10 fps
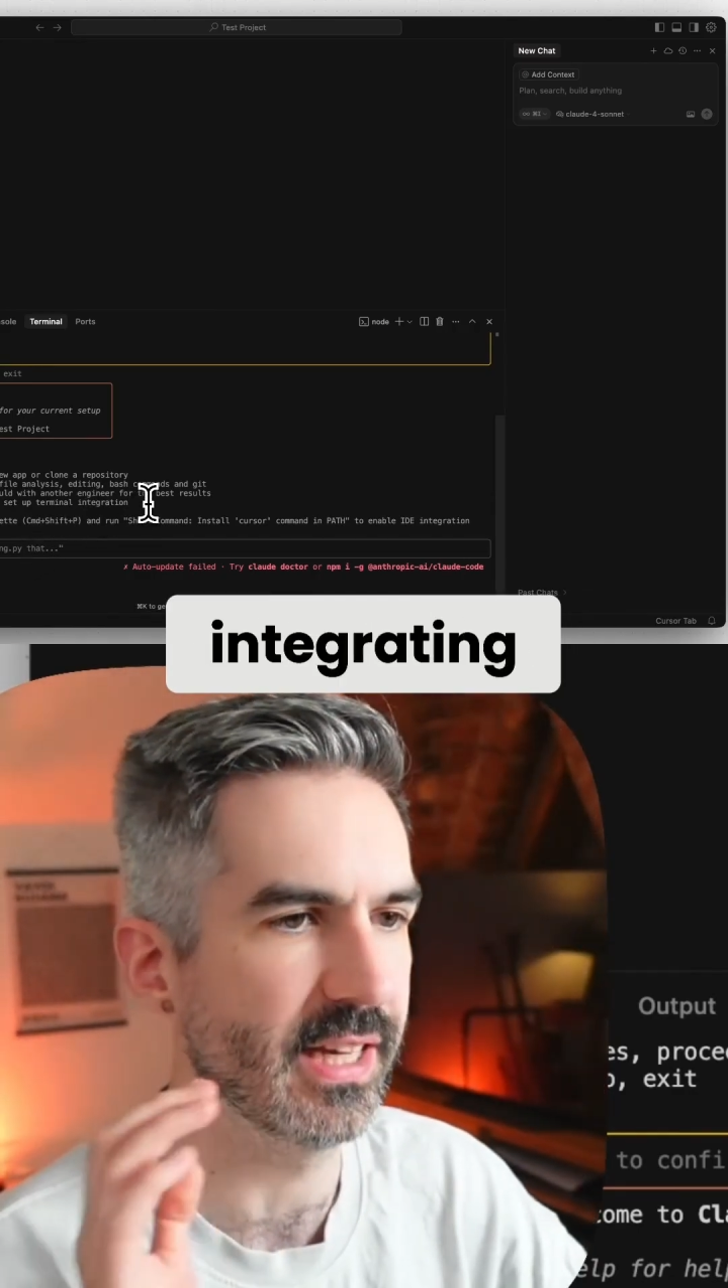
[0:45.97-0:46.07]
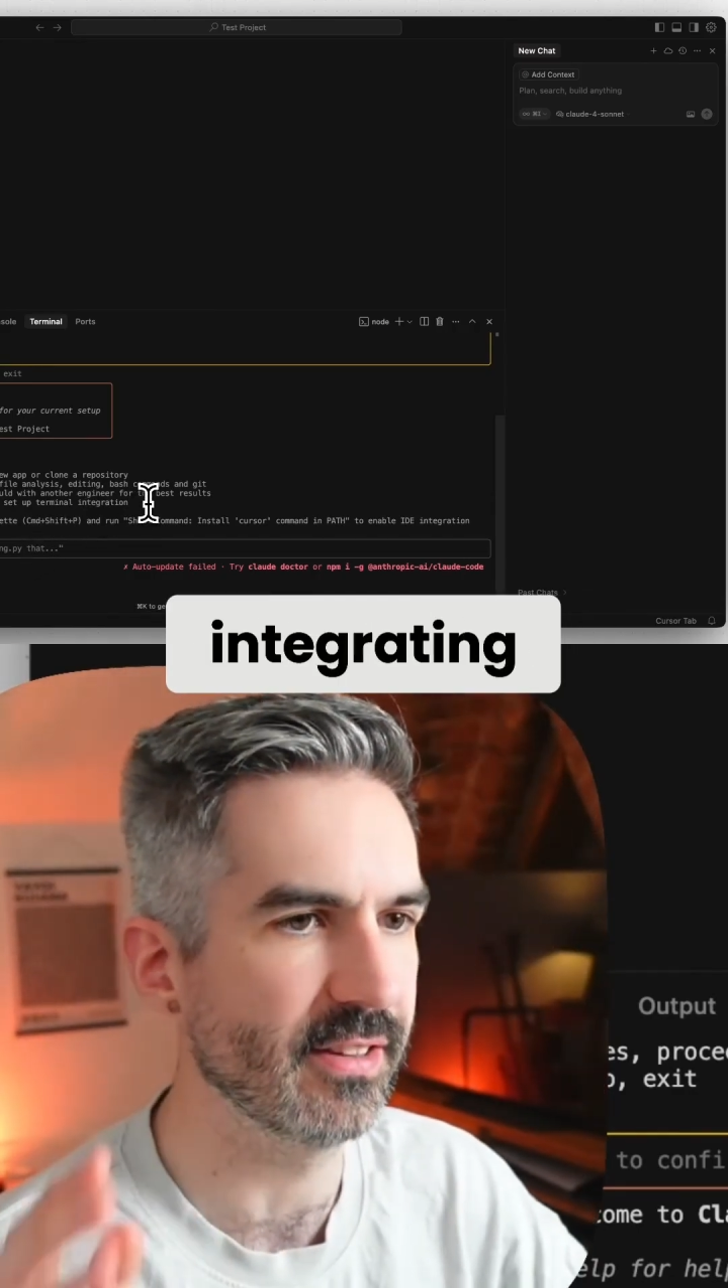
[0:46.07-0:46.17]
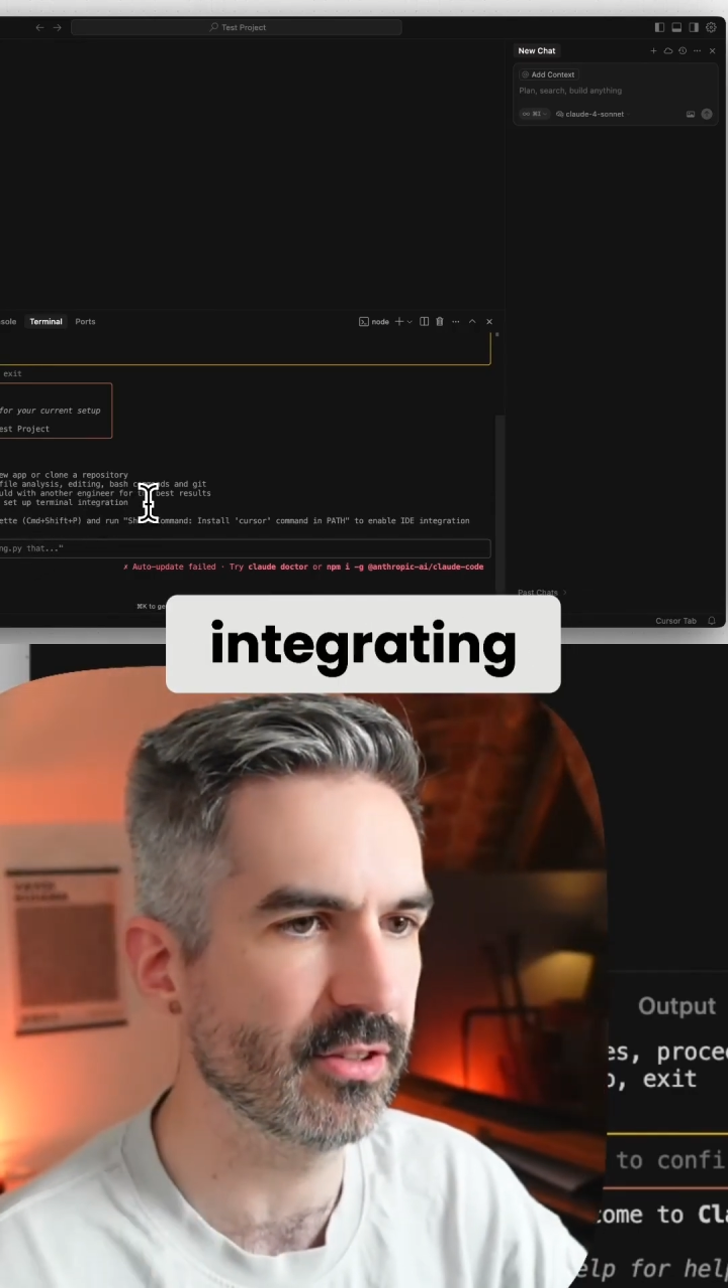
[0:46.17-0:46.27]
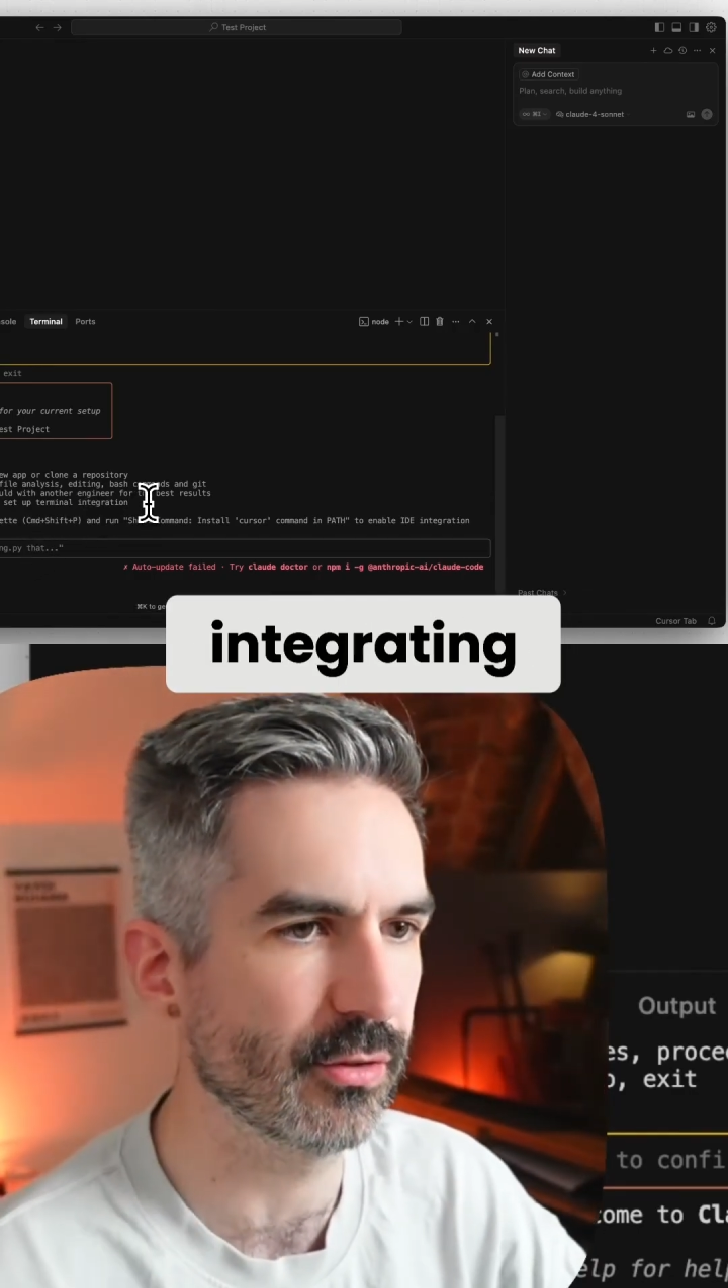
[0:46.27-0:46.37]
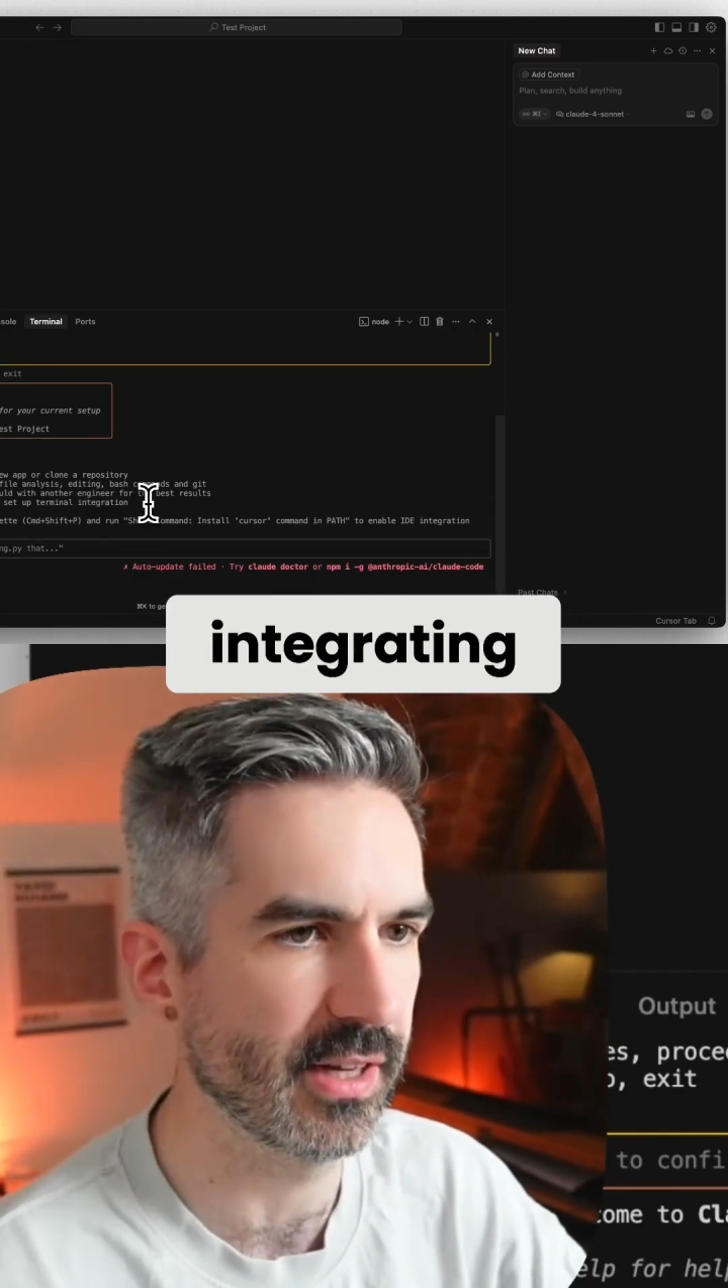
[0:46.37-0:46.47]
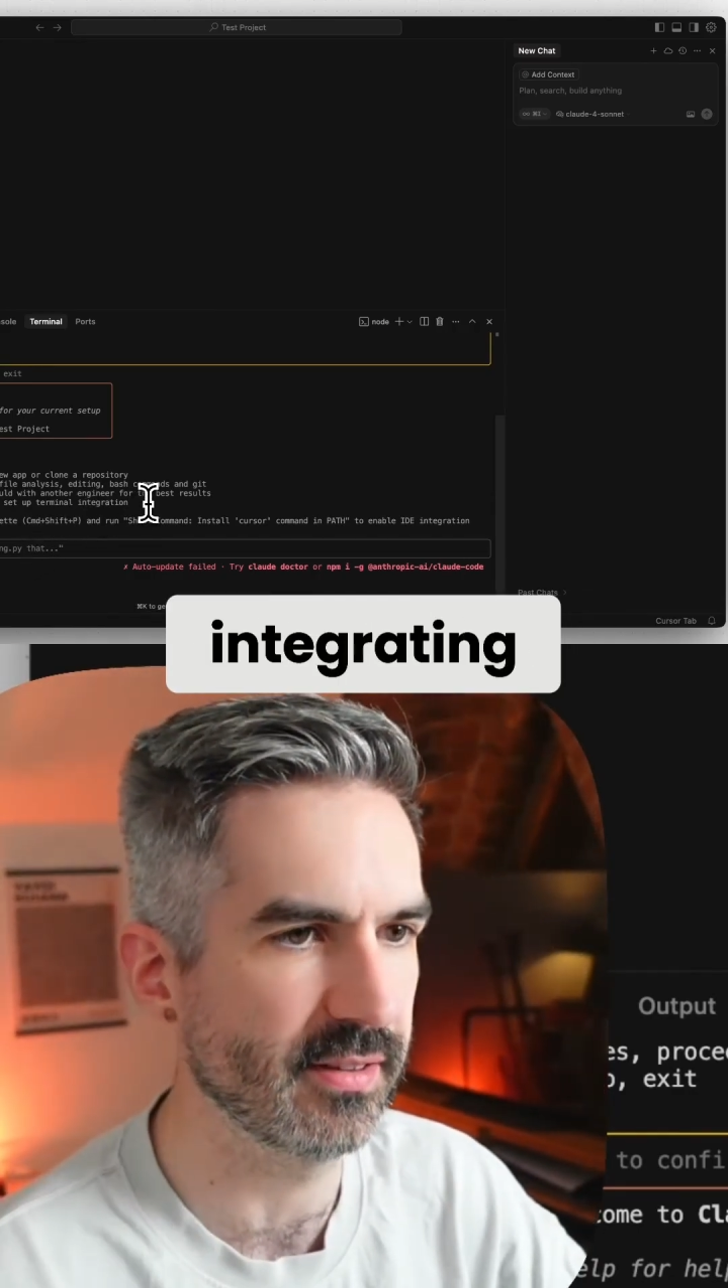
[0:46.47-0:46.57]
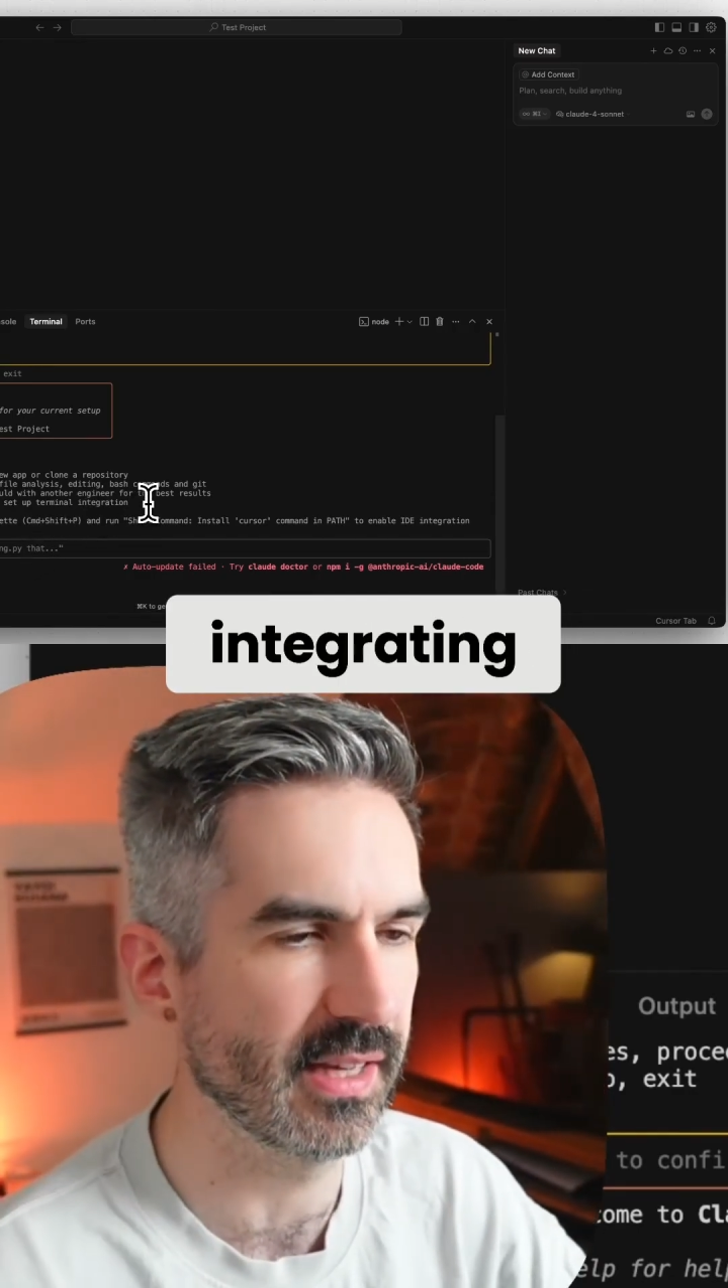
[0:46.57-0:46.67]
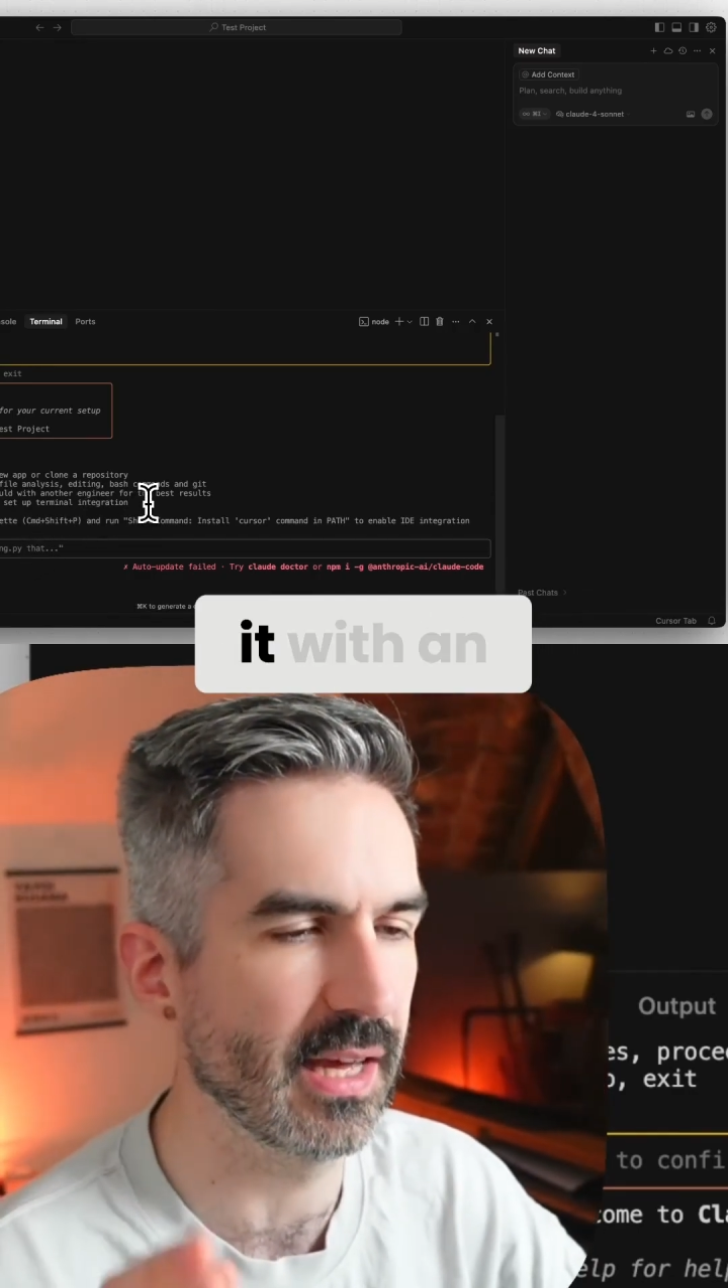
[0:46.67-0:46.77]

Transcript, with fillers: integrating